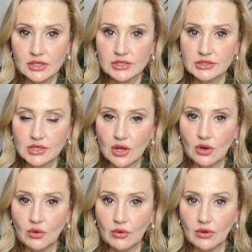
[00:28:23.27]

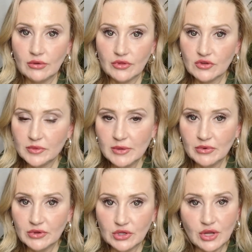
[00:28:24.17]
So those
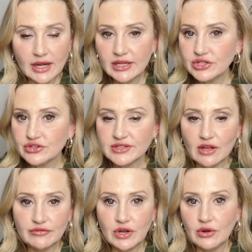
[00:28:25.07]
people, you got to get
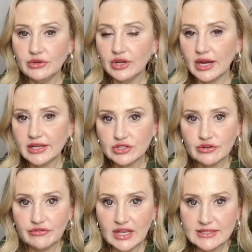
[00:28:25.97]
yourself known. You got to get
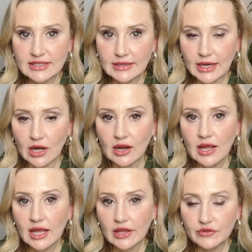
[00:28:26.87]
your face in there.
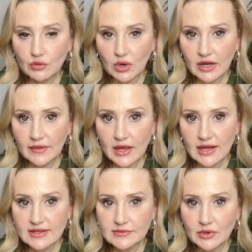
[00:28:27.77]
If you work in the
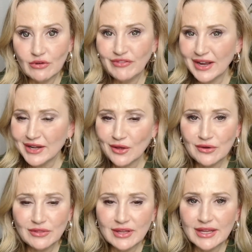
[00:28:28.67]
hospital, find out
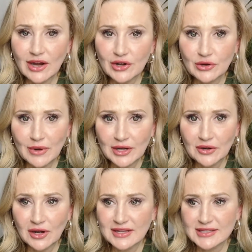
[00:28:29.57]
who the ER
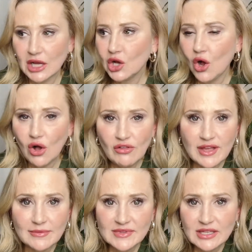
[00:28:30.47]
director is. Call
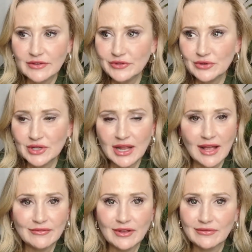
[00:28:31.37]
them. See if you can
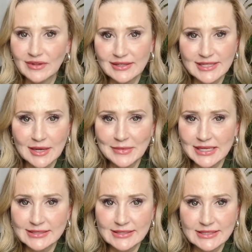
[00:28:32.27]
have a
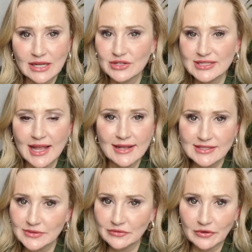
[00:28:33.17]
10-minute sit down. Just
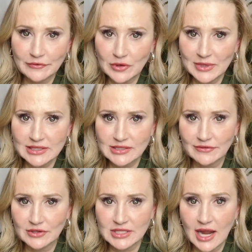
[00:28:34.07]
ask them for a few minutes of
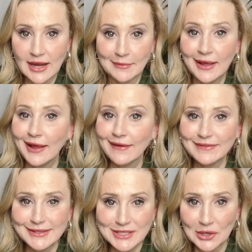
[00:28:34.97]
their time. If
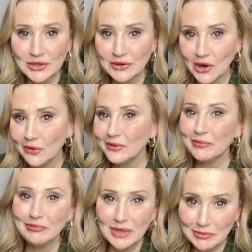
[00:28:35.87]
they tell you no,
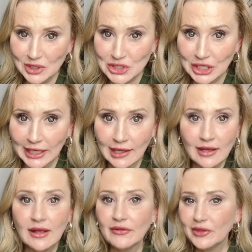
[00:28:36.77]
be pushy.
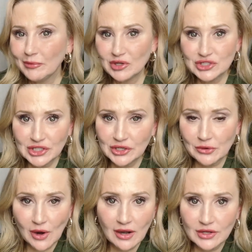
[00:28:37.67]
The pushier
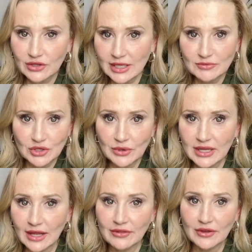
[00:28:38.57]
you are, you keep doing
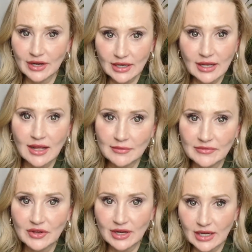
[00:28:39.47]
it, they're going to
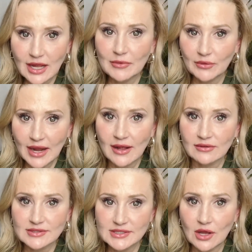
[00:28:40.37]
come
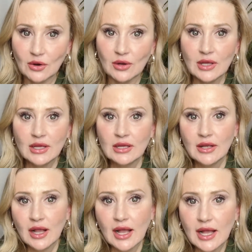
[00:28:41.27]
around. So
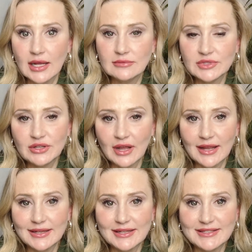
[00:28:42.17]

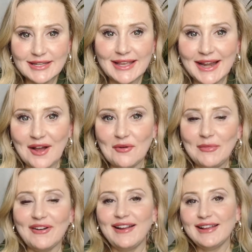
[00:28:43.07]
I need to get out
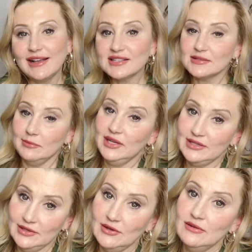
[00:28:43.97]
more, I guess. Me
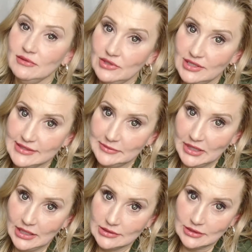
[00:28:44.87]
too. Trust
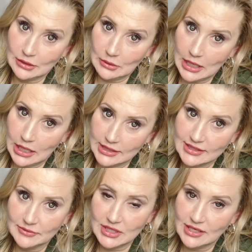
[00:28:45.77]
me. So do I
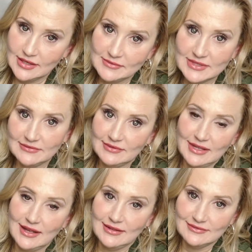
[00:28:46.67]
sometimes.
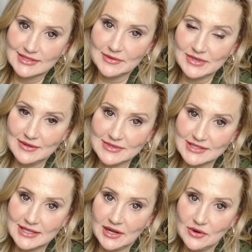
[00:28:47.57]
Yeah. Sometimes
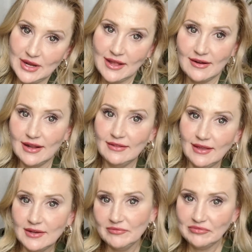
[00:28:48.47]
instead of going out,
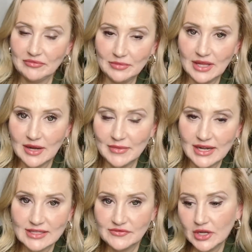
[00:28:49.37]
I plan my
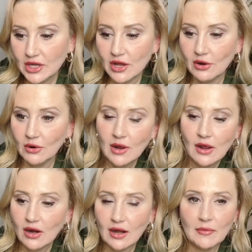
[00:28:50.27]
next video,
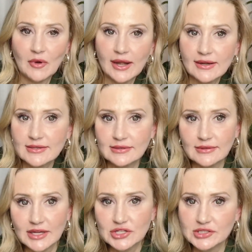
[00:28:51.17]
or I'm writing to the
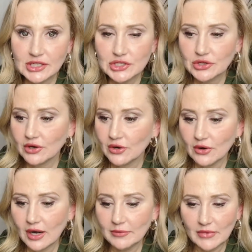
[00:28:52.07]
legislature,
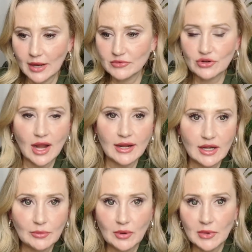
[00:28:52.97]
or I'm trying
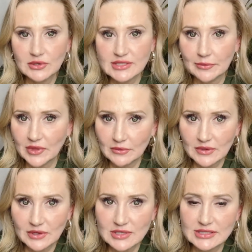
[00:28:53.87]
to promote something with
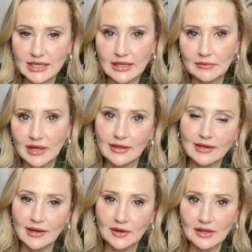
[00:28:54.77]
nursing, but
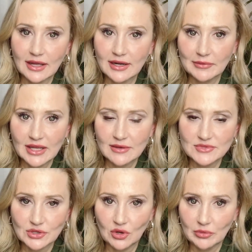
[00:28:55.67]
it kind of becomes
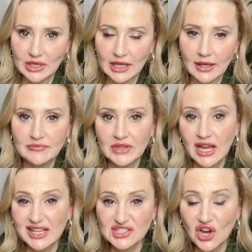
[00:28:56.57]
your whole being.
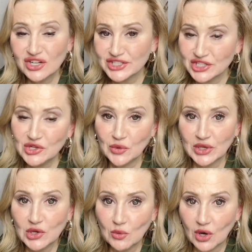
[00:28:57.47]
It's hard too
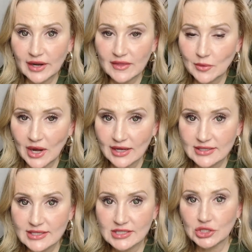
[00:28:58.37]
when you work in the
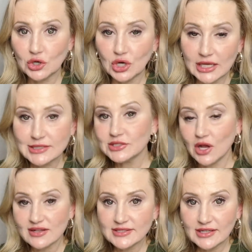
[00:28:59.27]
practice and you're
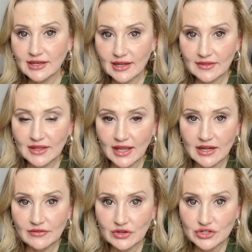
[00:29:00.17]
exhausted at the
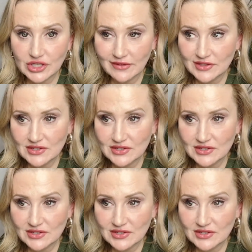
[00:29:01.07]
end of your shifts.